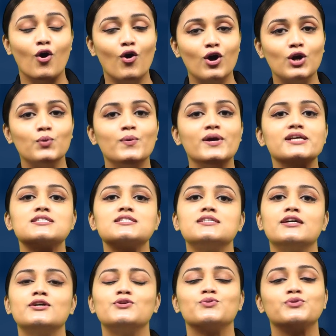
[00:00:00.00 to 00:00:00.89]
always
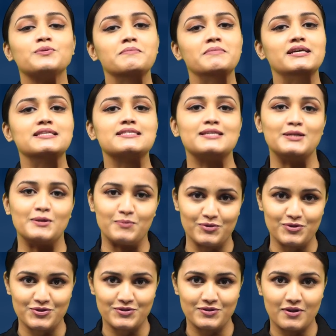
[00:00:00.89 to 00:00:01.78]
stick to the main
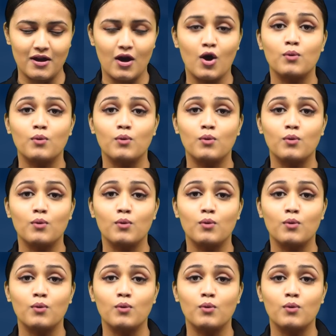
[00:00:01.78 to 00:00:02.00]
syllabus.